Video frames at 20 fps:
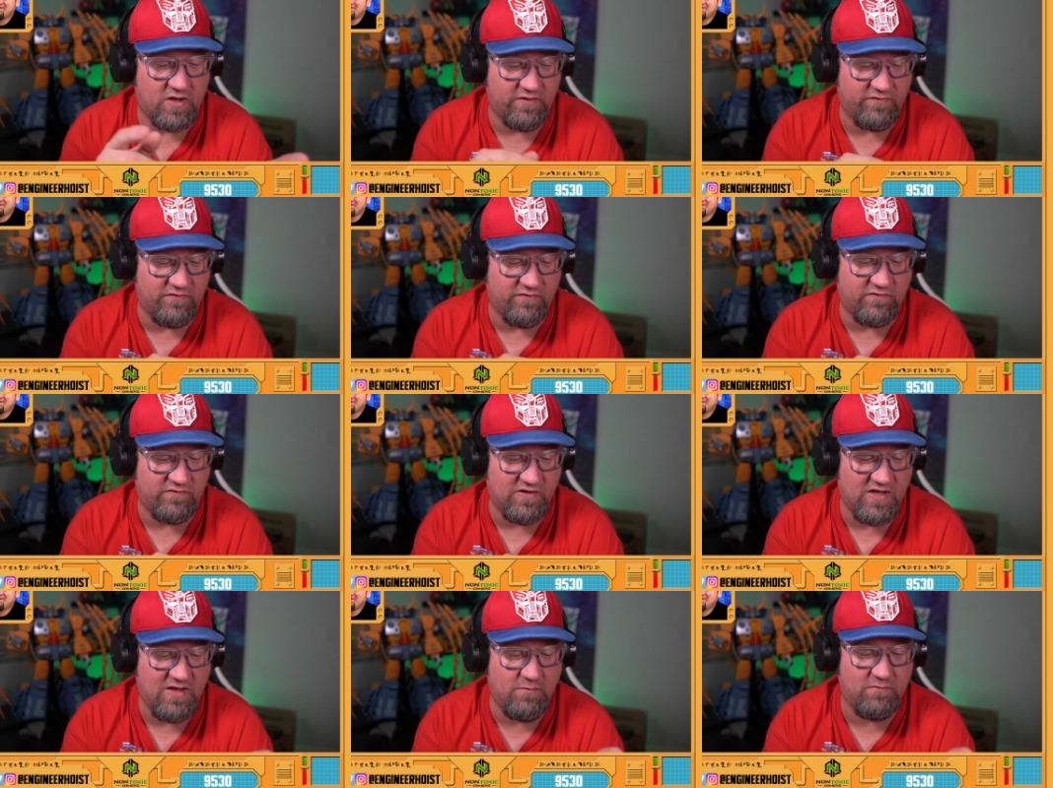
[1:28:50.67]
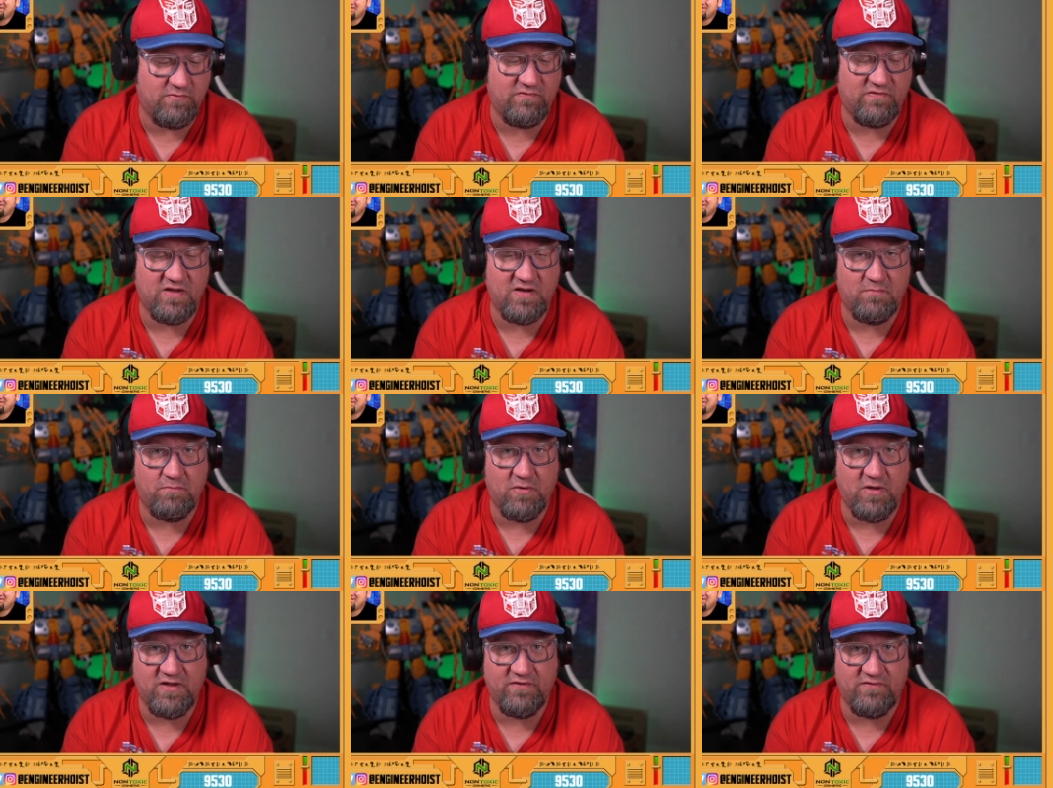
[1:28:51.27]
It's the same set of
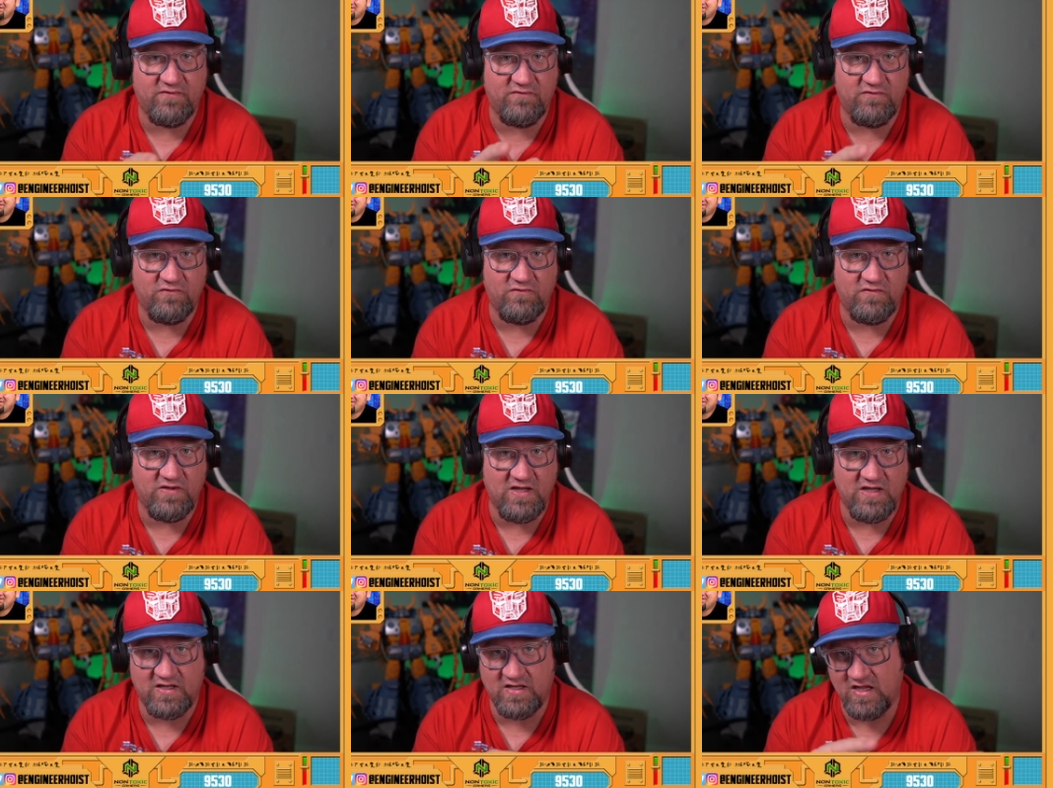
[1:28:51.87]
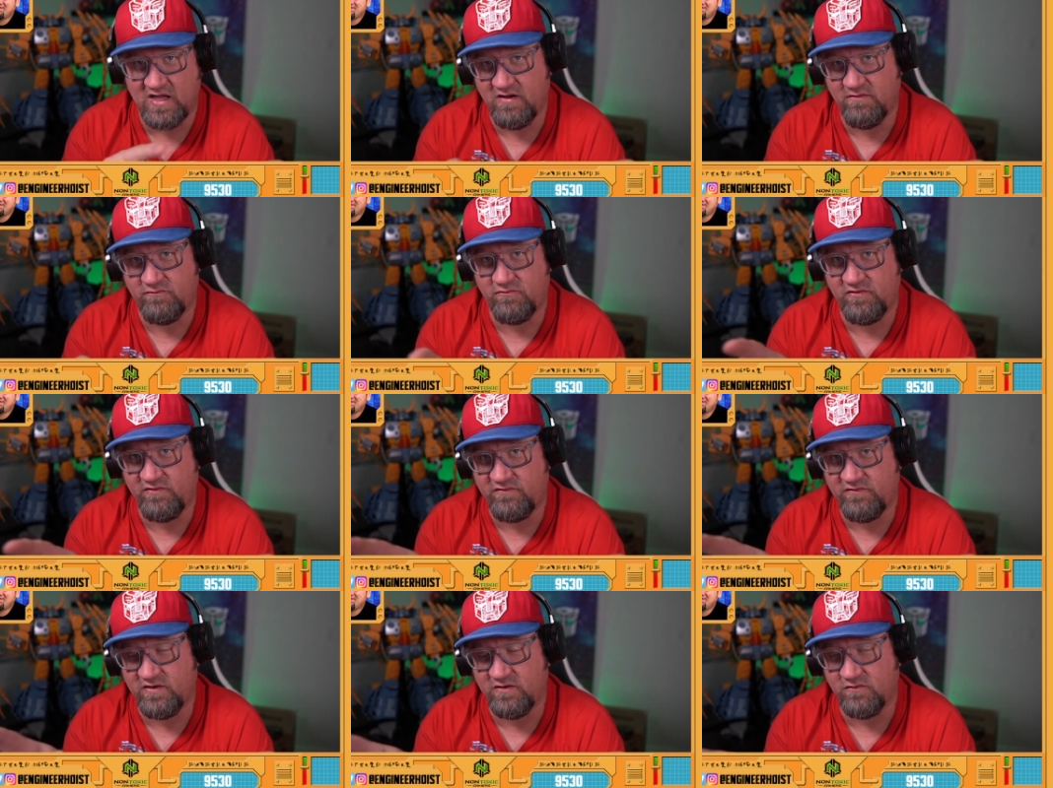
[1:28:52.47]
bots that you take every
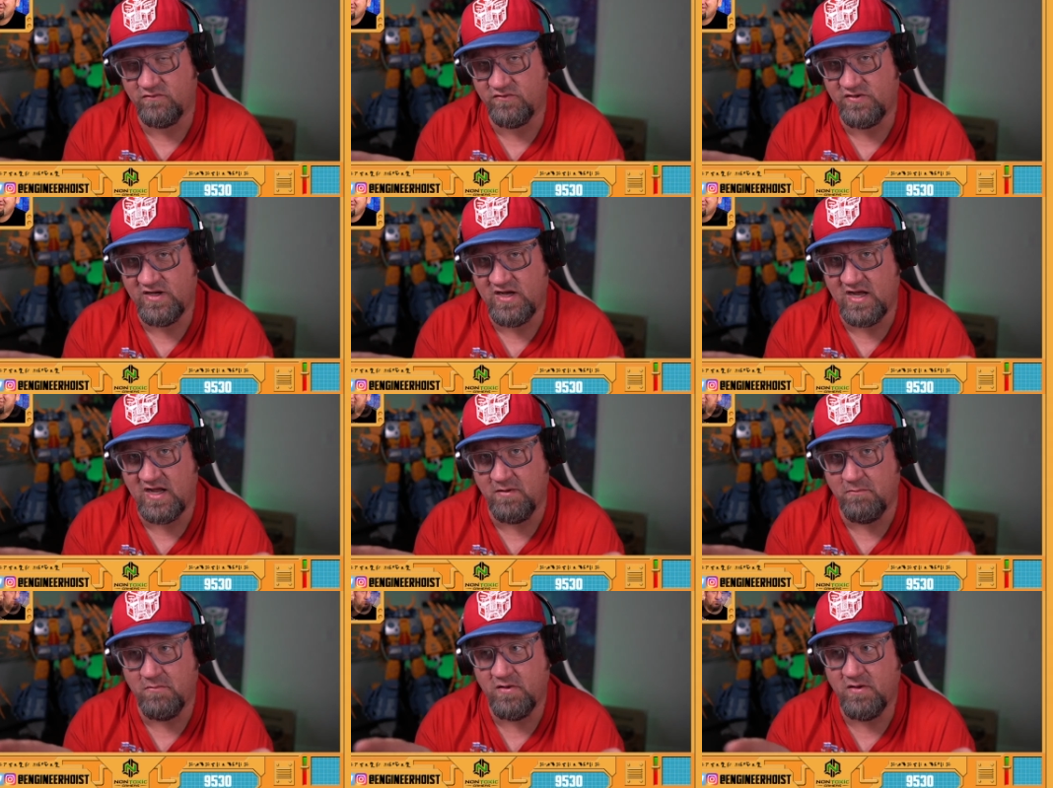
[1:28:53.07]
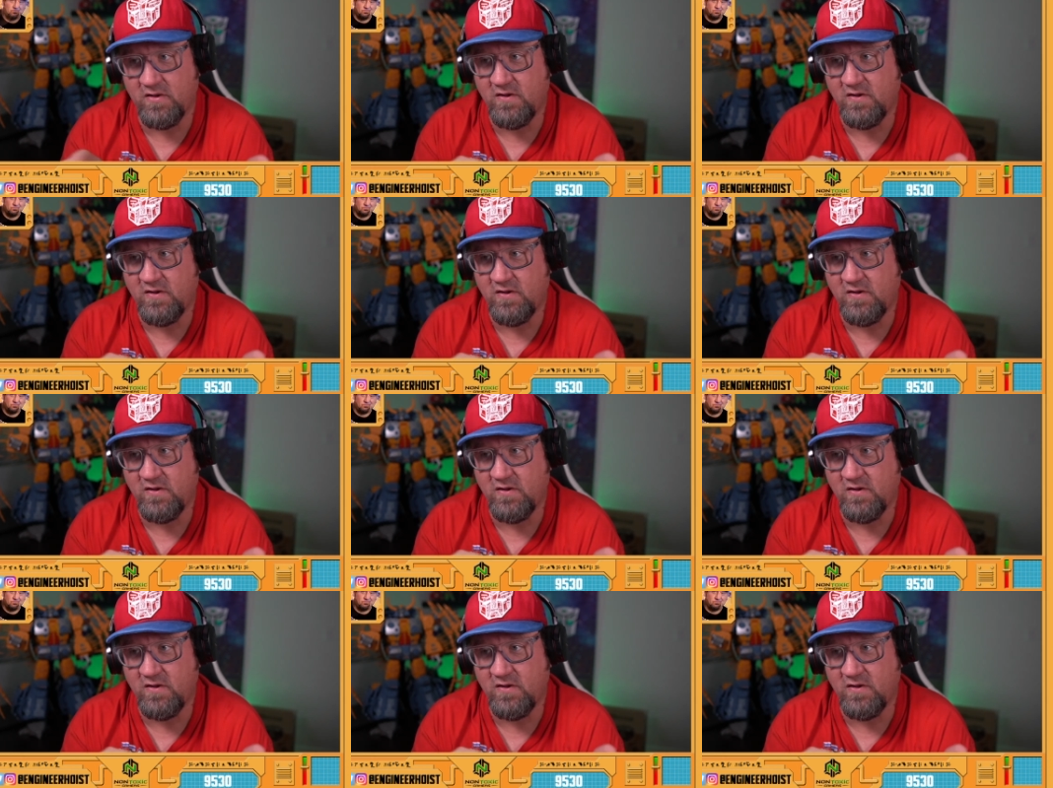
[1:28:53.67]
single time.